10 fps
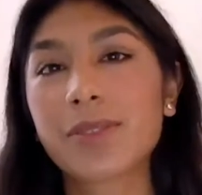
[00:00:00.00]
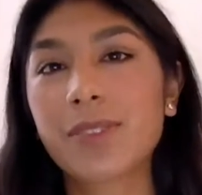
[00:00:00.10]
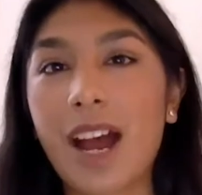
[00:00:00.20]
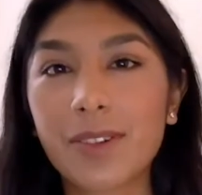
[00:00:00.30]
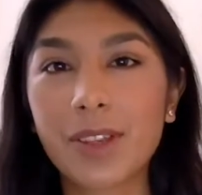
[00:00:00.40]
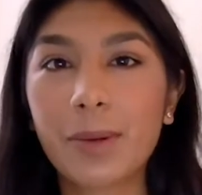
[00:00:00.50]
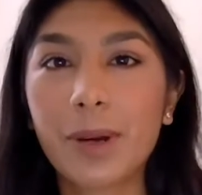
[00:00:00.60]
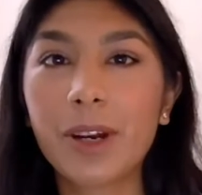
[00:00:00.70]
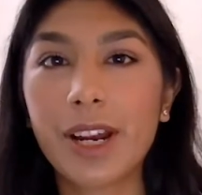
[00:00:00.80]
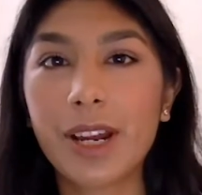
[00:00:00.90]
for after the
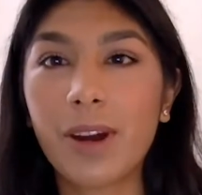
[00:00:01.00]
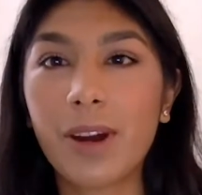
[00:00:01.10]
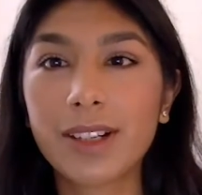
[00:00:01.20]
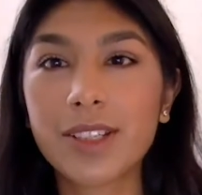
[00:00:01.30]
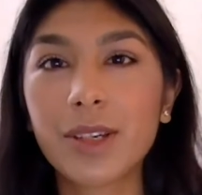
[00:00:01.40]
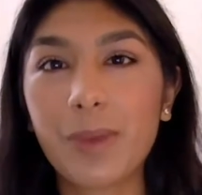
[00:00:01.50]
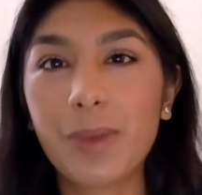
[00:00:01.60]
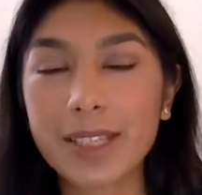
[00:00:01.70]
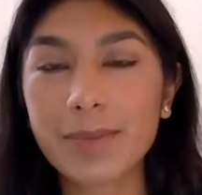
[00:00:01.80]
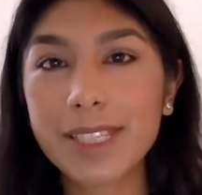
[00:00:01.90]
program are to
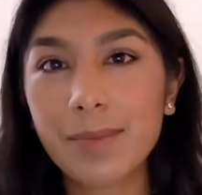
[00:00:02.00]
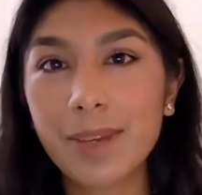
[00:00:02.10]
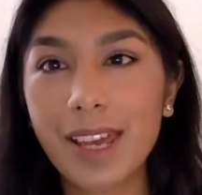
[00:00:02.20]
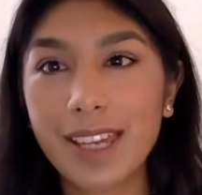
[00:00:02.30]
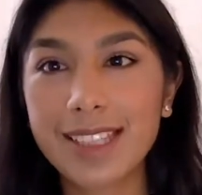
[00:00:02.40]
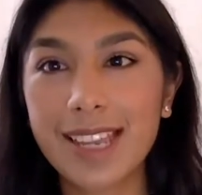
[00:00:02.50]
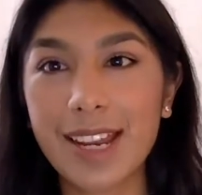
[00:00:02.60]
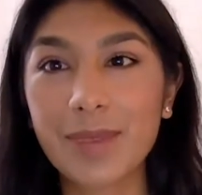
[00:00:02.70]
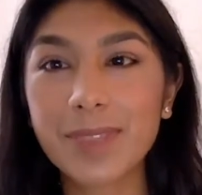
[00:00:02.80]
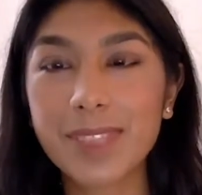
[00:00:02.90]
pass my CPA
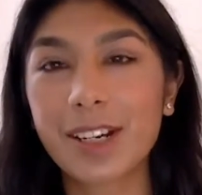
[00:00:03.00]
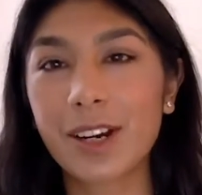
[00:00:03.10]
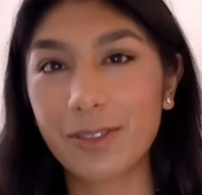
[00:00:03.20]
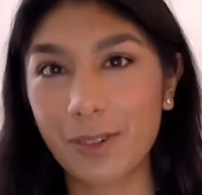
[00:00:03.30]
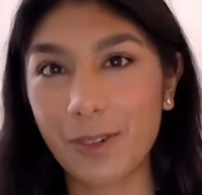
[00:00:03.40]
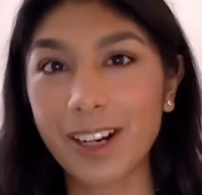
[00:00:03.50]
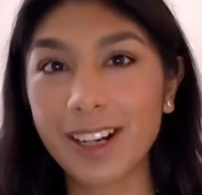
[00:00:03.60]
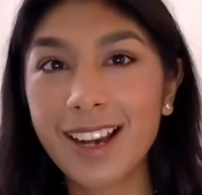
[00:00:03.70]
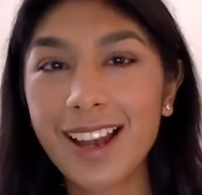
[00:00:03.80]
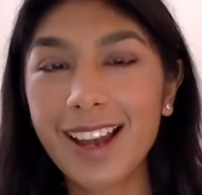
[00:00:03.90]
exams, there are
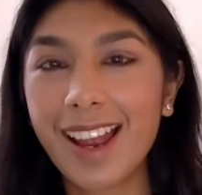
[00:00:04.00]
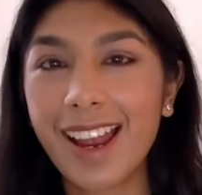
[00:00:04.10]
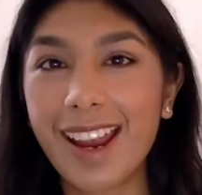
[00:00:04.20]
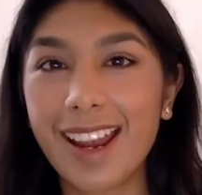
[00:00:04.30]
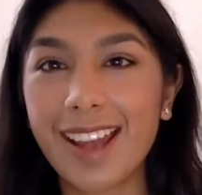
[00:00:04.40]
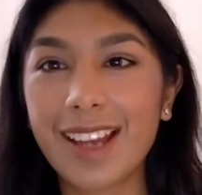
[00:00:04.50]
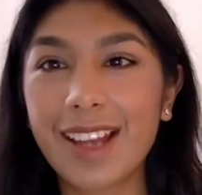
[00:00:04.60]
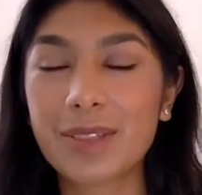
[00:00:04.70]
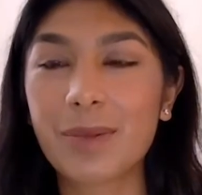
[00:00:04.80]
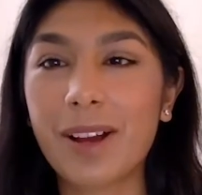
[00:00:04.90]
four, and
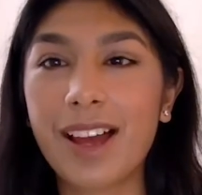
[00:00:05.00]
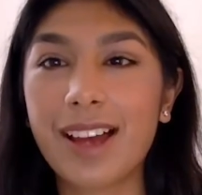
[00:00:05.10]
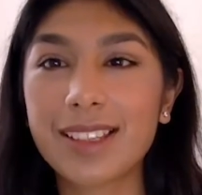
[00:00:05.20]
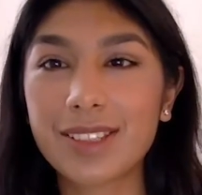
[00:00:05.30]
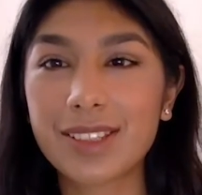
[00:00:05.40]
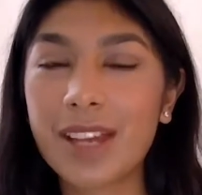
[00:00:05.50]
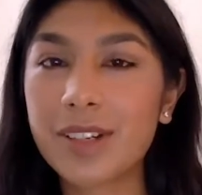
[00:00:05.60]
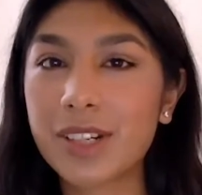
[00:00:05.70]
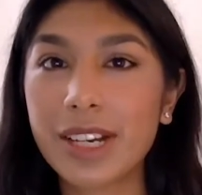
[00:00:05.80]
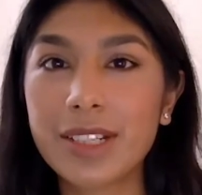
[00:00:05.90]
as well as
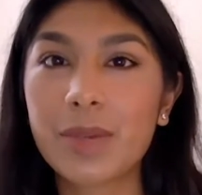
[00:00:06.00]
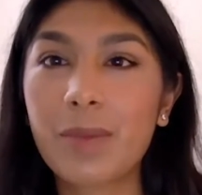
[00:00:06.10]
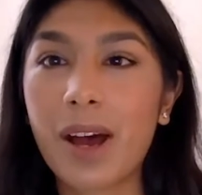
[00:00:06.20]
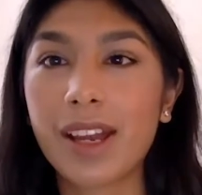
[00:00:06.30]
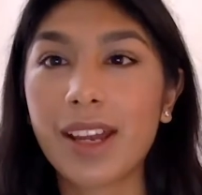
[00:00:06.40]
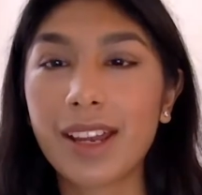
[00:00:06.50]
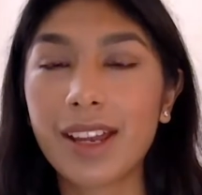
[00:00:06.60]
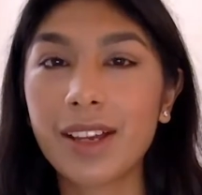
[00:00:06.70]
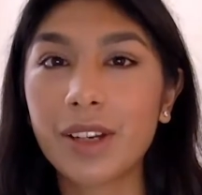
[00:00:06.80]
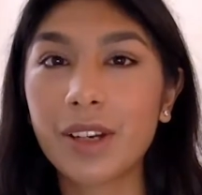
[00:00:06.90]
enter into my
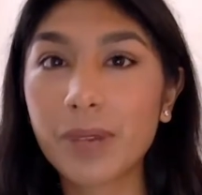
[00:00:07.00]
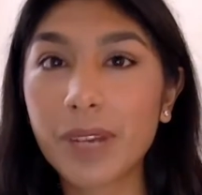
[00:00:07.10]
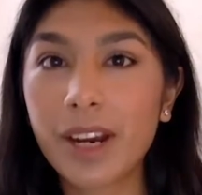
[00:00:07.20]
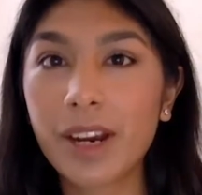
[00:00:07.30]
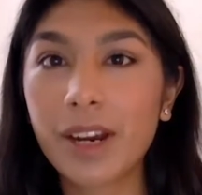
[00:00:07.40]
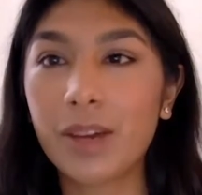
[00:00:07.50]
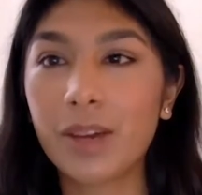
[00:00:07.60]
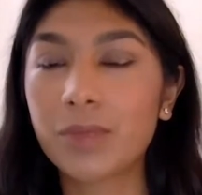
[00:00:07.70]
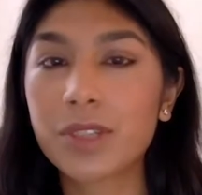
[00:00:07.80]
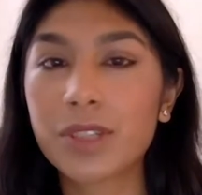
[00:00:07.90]
career
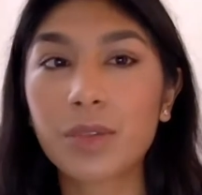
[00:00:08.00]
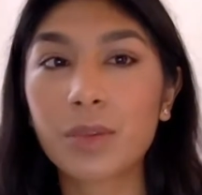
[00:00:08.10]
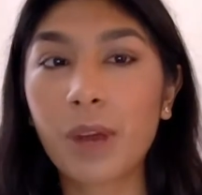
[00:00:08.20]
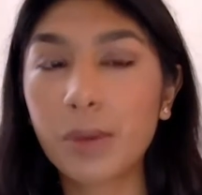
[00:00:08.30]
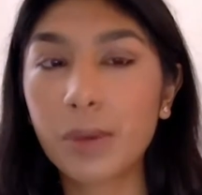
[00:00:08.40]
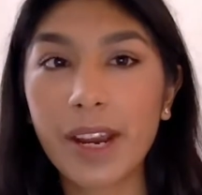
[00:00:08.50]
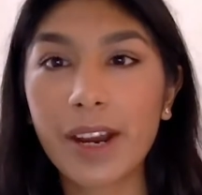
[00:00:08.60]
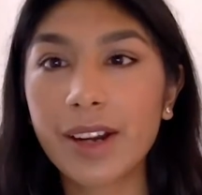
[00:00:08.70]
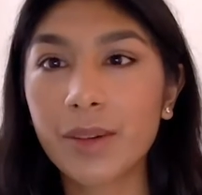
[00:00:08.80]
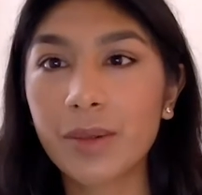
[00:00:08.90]
just well
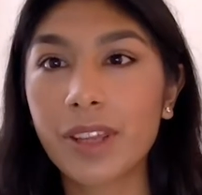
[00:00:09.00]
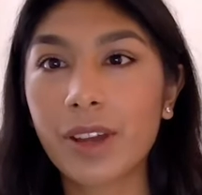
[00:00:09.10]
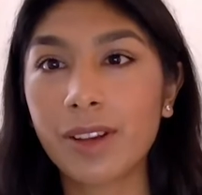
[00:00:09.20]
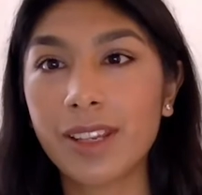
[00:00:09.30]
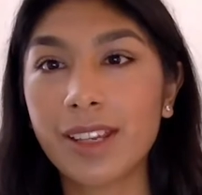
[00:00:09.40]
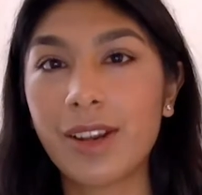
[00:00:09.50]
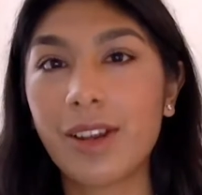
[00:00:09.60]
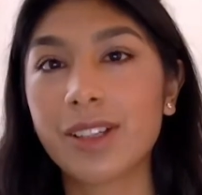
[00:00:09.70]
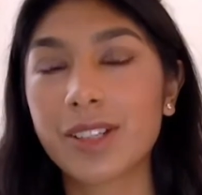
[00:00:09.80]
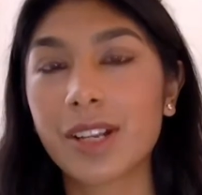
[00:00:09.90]
prepared with all the
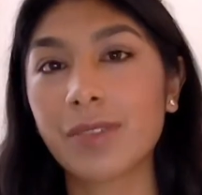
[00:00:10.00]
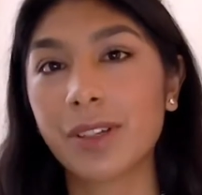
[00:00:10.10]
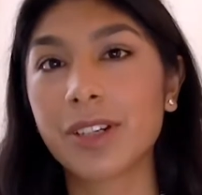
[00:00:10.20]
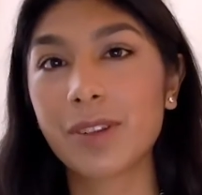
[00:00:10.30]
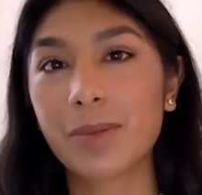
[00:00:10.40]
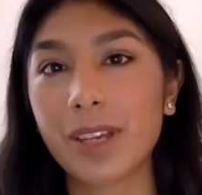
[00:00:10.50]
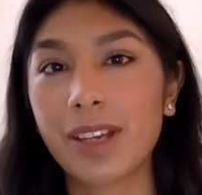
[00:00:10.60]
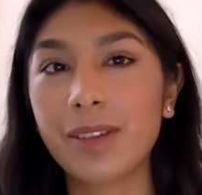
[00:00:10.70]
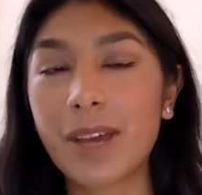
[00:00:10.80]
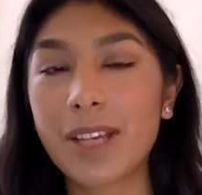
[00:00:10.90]
knowledge that I've learned from
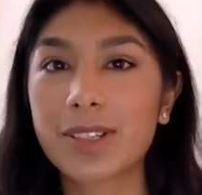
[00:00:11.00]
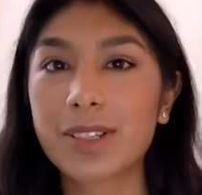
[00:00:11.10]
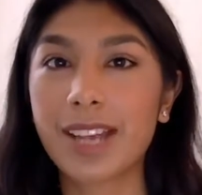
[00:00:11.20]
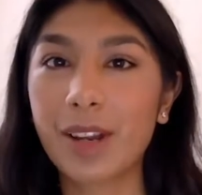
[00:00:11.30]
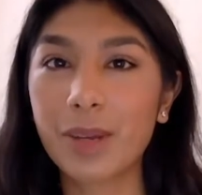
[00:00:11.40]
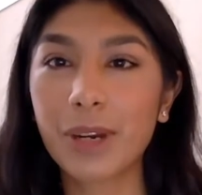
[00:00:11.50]
the Master's in Accounting